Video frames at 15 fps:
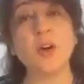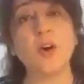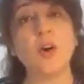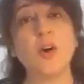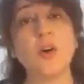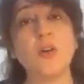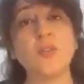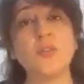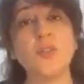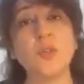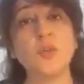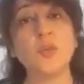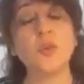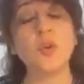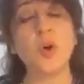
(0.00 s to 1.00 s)
of
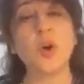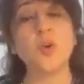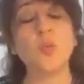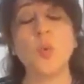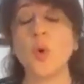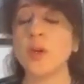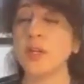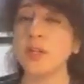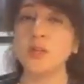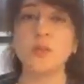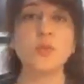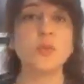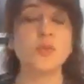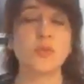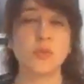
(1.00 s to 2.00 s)
you not wanting to
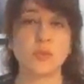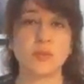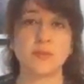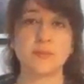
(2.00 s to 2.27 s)
do so.